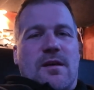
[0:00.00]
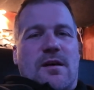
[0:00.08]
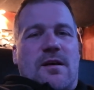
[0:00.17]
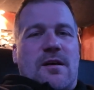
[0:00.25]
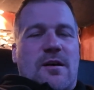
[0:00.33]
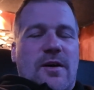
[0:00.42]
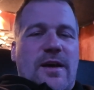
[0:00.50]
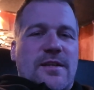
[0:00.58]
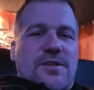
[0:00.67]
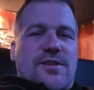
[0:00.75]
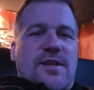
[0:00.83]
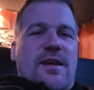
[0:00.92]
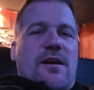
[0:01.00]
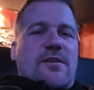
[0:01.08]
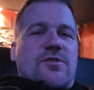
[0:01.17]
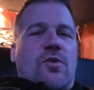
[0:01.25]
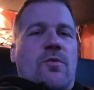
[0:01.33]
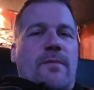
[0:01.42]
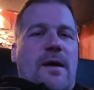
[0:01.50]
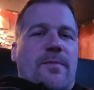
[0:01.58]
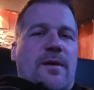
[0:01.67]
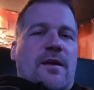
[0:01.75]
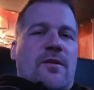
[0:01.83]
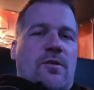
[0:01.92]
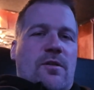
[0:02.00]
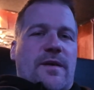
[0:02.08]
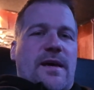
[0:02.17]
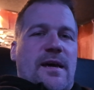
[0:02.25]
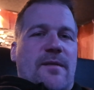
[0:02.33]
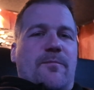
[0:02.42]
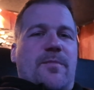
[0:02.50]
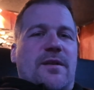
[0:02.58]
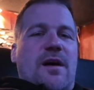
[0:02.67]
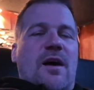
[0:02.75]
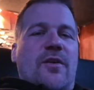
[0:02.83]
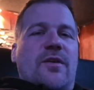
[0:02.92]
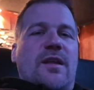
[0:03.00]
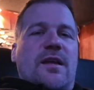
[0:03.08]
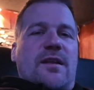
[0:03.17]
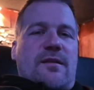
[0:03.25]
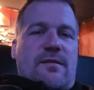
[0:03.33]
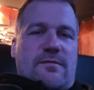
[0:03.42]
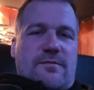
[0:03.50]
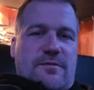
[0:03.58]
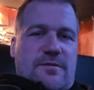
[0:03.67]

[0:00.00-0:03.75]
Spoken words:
HDR tone mapping and all that, but I don't need it.